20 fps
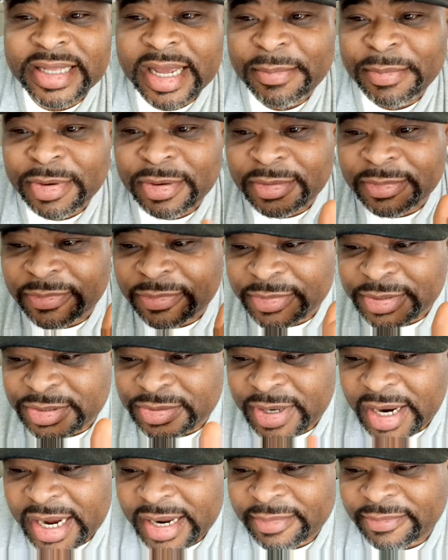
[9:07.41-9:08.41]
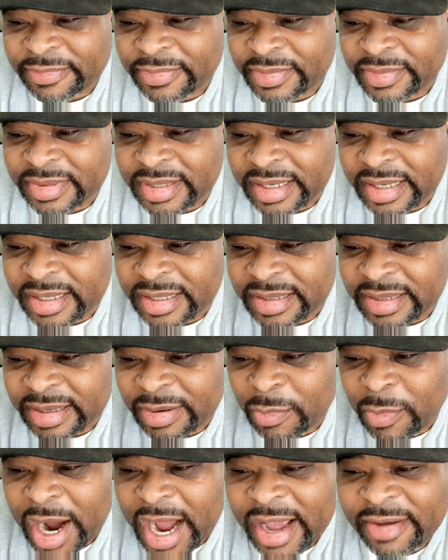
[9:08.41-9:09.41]
They moved straight from
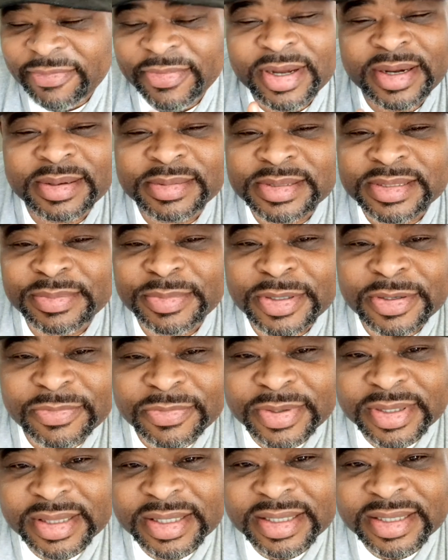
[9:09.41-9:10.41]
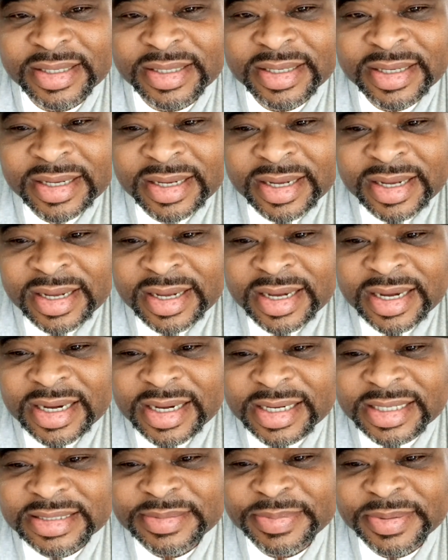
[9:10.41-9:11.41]
the wife comes to move with the
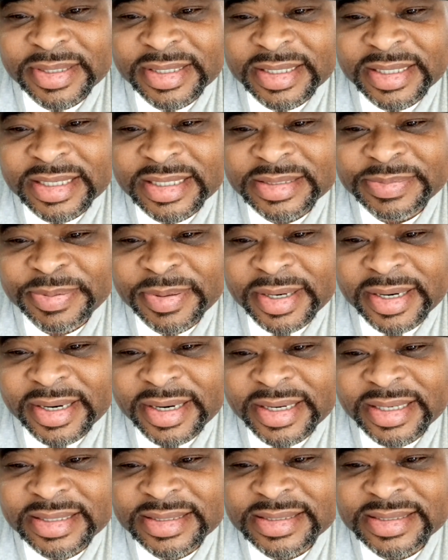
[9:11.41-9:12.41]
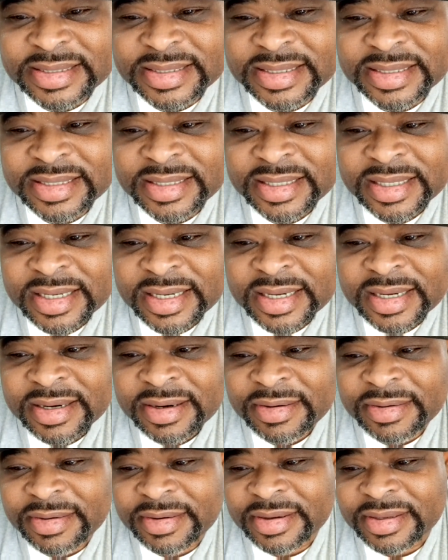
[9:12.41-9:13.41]
husband and his parents,
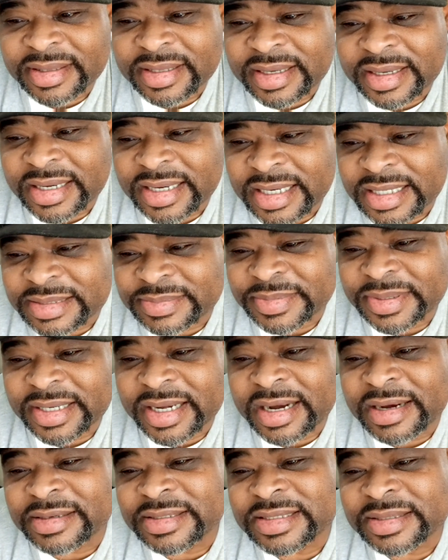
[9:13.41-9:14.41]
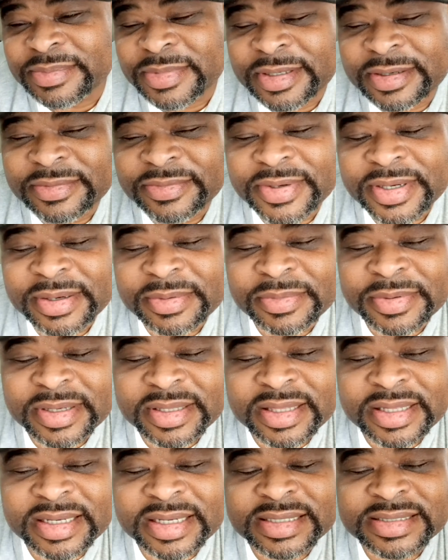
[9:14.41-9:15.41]
or the husband goes to move in
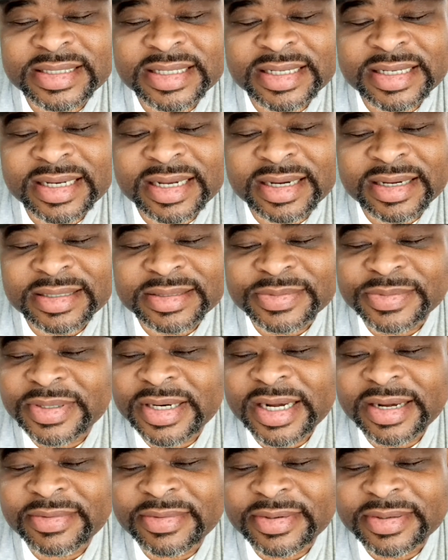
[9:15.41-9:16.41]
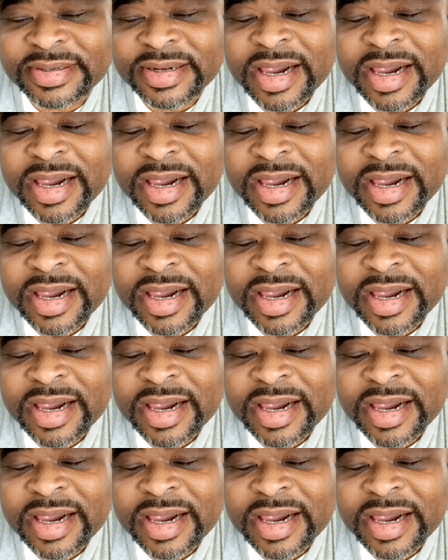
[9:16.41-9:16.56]
with his in-laws, whatever.